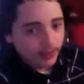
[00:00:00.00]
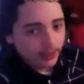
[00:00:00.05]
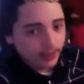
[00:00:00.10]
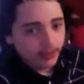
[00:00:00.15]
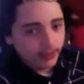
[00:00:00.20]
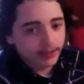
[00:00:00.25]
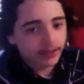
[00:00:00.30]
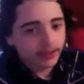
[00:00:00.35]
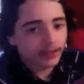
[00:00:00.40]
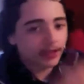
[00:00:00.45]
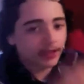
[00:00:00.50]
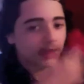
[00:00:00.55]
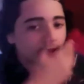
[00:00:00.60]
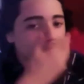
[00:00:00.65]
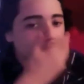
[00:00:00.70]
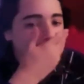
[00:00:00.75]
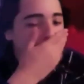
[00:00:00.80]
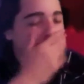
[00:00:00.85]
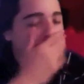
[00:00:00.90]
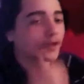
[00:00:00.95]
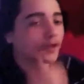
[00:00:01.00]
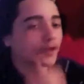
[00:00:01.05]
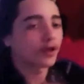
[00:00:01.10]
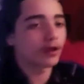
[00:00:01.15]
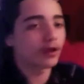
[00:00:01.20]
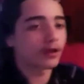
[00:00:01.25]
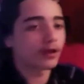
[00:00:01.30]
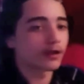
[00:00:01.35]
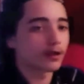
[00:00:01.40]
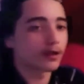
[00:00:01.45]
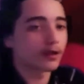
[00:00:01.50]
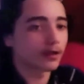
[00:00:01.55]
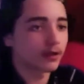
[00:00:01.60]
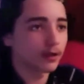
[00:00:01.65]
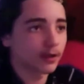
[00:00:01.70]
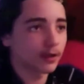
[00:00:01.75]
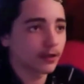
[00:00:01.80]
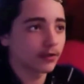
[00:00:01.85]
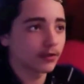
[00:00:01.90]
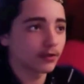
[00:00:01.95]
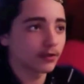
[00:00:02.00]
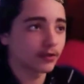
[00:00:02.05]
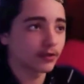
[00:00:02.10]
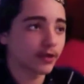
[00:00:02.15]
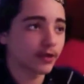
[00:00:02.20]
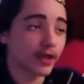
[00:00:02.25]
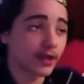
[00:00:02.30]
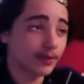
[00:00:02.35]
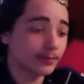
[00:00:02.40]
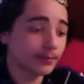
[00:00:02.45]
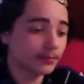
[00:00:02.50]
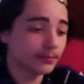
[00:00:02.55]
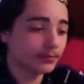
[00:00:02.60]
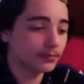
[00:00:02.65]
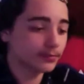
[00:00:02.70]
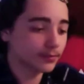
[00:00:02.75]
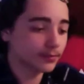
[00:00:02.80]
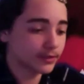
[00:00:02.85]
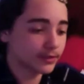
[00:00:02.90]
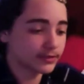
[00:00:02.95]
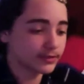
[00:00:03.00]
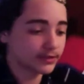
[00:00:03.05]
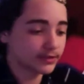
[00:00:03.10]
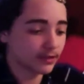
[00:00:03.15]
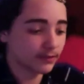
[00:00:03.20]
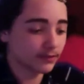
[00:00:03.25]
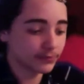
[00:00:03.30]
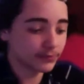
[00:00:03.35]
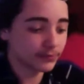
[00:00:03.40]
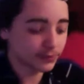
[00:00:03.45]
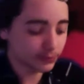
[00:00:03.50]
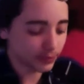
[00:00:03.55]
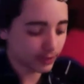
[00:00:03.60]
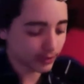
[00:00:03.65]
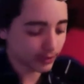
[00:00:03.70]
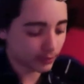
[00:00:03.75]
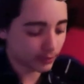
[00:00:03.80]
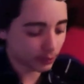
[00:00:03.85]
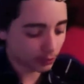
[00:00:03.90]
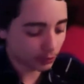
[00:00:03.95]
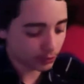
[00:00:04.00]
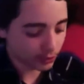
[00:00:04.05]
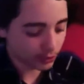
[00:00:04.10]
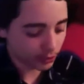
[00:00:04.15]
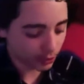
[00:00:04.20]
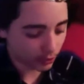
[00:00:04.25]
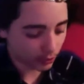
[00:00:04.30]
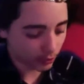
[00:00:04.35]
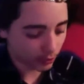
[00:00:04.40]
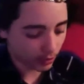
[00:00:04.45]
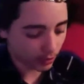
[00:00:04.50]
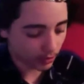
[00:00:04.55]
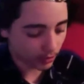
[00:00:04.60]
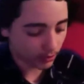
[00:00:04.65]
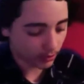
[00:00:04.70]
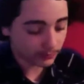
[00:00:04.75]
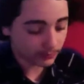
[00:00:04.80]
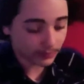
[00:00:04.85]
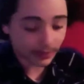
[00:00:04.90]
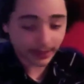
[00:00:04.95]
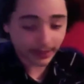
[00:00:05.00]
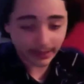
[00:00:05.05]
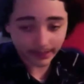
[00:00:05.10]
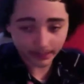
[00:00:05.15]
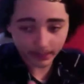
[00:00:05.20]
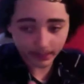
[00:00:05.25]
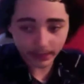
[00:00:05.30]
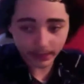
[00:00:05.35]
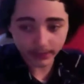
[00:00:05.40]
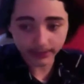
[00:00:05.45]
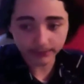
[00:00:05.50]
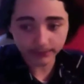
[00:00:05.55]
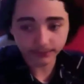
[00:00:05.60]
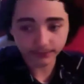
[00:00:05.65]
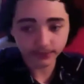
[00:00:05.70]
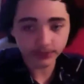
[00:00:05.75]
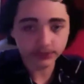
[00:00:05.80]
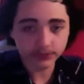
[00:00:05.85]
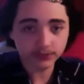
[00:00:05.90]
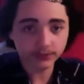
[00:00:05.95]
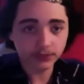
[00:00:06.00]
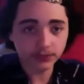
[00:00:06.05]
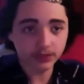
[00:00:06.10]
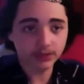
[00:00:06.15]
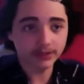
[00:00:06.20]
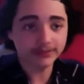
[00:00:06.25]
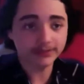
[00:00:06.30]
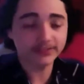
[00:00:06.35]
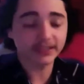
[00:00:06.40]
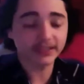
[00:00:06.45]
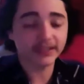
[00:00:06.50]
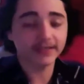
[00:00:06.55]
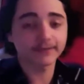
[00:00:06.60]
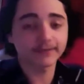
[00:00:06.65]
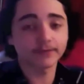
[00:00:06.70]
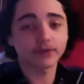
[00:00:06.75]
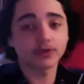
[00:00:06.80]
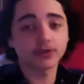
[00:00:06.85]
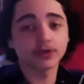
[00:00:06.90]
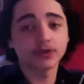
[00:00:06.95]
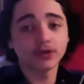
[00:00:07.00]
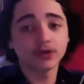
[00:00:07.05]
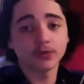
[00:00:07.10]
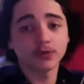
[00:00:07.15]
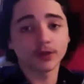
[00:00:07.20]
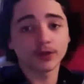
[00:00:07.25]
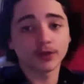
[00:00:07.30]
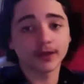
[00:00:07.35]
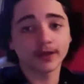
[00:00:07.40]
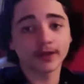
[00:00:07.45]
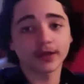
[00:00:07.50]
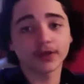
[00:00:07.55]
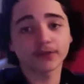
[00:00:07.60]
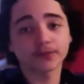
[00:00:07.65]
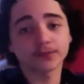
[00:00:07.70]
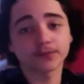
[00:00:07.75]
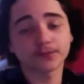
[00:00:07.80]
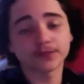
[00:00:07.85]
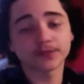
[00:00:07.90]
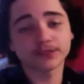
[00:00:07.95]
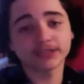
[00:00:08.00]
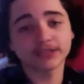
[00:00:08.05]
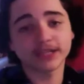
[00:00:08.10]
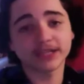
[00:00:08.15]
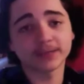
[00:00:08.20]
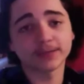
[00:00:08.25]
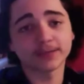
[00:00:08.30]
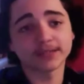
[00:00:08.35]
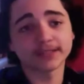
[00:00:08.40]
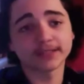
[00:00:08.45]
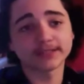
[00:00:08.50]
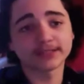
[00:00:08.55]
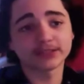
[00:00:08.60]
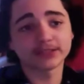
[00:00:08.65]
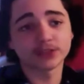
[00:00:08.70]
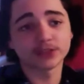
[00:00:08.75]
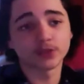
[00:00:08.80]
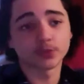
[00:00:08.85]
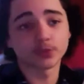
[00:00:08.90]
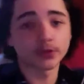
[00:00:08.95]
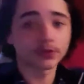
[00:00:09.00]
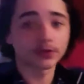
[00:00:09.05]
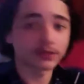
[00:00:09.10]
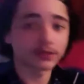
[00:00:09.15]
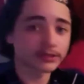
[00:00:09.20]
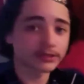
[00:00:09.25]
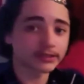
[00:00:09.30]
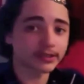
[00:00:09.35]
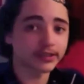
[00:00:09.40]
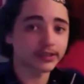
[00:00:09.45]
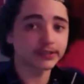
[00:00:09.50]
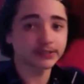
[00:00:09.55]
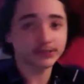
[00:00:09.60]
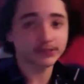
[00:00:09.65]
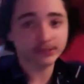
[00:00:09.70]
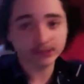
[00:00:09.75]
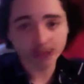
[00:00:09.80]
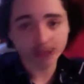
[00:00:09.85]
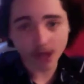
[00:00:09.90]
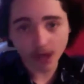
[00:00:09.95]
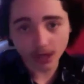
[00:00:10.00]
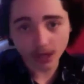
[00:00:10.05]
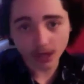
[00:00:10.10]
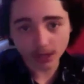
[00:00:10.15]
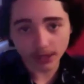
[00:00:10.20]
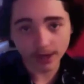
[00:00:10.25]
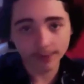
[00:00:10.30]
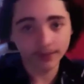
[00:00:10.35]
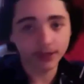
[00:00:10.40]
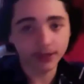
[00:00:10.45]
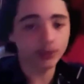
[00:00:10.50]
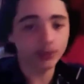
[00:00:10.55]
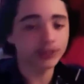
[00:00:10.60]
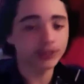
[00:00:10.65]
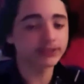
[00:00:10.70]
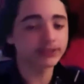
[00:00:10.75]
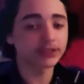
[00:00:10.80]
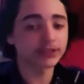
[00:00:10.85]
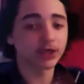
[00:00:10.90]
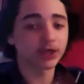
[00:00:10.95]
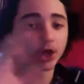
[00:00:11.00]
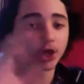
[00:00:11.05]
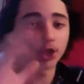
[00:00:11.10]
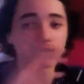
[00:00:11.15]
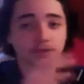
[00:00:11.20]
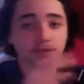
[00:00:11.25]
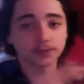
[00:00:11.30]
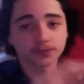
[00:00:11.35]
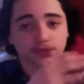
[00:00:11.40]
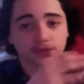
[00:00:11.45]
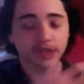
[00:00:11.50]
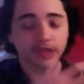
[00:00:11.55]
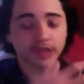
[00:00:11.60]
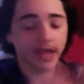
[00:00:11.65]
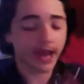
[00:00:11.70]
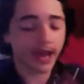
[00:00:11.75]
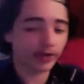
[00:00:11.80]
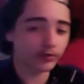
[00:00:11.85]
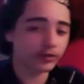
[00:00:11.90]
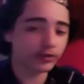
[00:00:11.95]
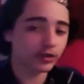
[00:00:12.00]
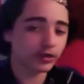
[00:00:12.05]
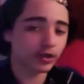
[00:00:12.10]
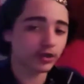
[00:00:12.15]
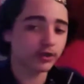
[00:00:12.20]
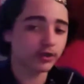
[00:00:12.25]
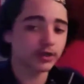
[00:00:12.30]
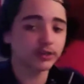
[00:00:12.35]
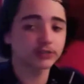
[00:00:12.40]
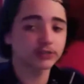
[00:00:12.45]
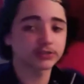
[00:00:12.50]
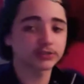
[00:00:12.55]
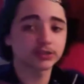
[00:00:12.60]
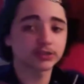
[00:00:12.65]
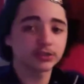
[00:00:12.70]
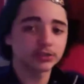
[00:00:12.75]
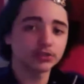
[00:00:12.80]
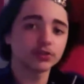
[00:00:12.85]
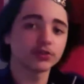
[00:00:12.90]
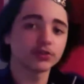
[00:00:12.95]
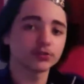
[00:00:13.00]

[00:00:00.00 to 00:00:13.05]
the the game itself is really cool. You know, uh, I'm glad I bought it first of all, and second of all what I learned from this game is, you know, real estate, stock. I mean, it wasn't 100% accurate on it because, you know,